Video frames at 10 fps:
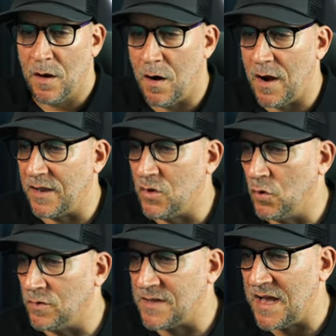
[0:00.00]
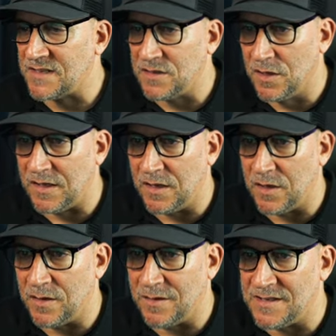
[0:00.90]
All right, cool. That's looking
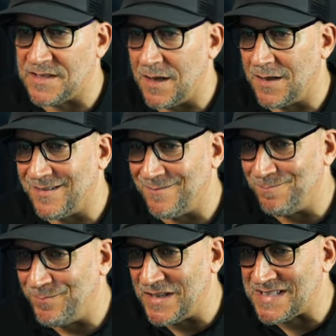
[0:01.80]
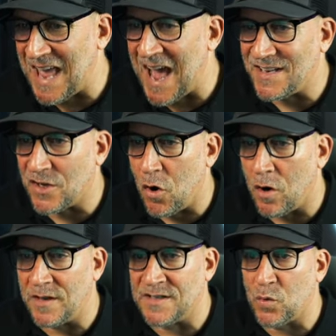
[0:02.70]
good. This This add to
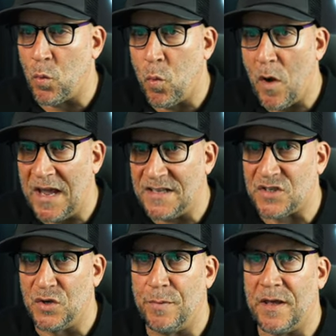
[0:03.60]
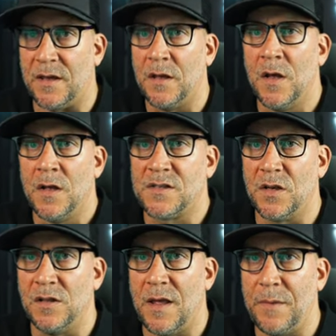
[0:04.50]
cart, it's way too big.
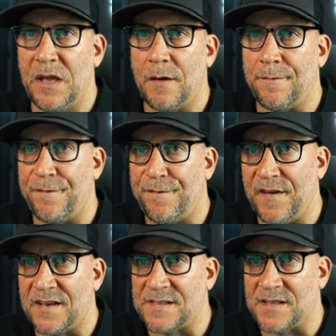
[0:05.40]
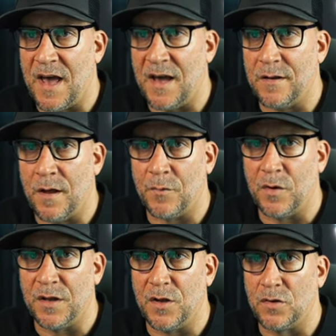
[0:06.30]
So let me fix that. I'm
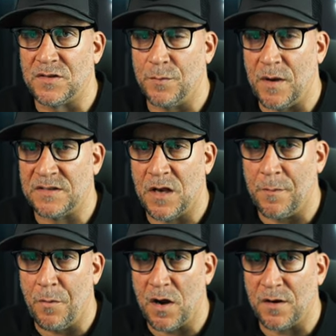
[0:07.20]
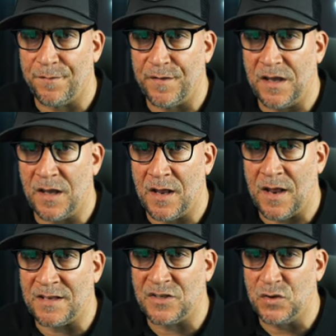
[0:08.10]
going to go to my typography,
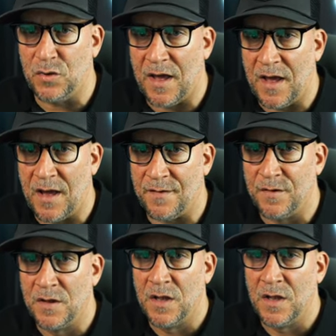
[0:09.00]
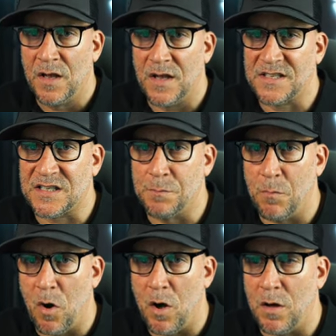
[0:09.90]
and I do have a
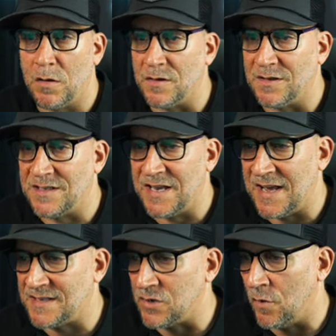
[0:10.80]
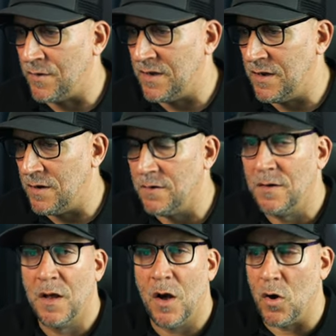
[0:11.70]
small text over here.
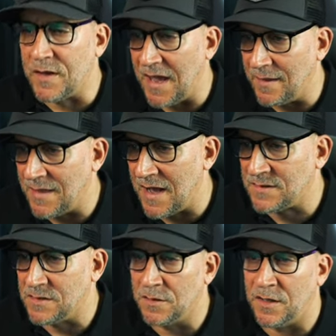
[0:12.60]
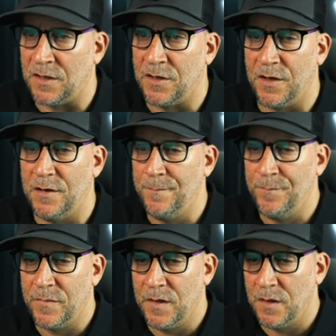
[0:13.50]
Okay, that's looking good.
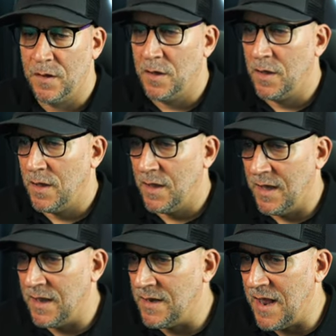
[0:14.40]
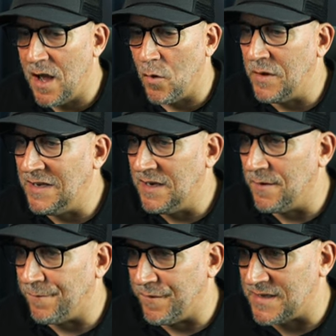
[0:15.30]
And now we need
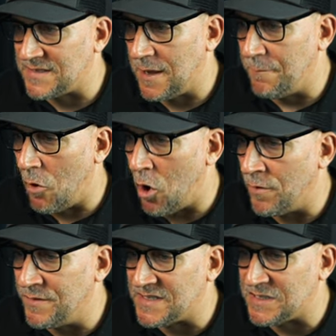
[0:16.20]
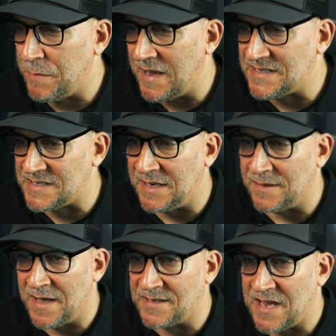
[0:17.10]
to fix up all the
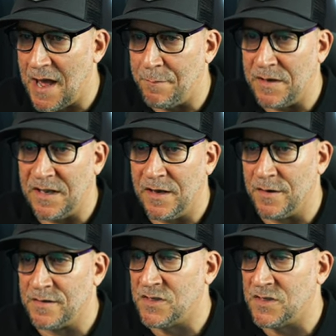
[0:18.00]
spacing that's happening here.